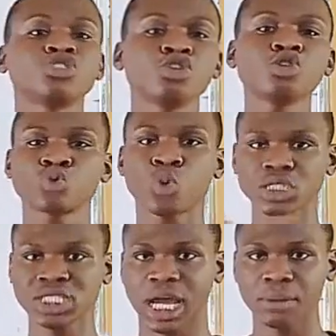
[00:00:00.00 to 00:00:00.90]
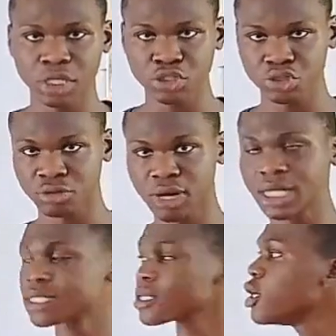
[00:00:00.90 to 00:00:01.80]
use 1 dimension,
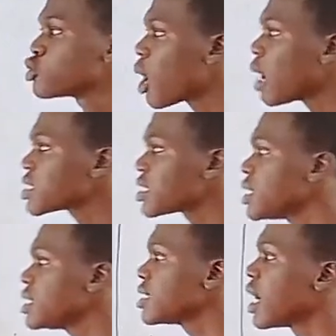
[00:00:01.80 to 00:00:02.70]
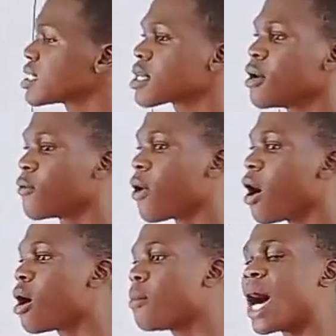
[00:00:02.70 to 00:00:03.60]
right? So what I'm saying is that
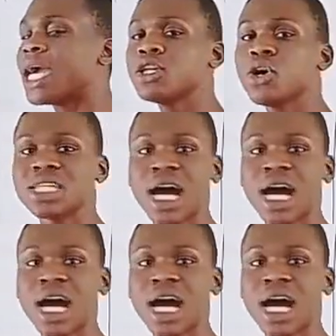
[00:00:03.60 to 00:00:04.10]
I know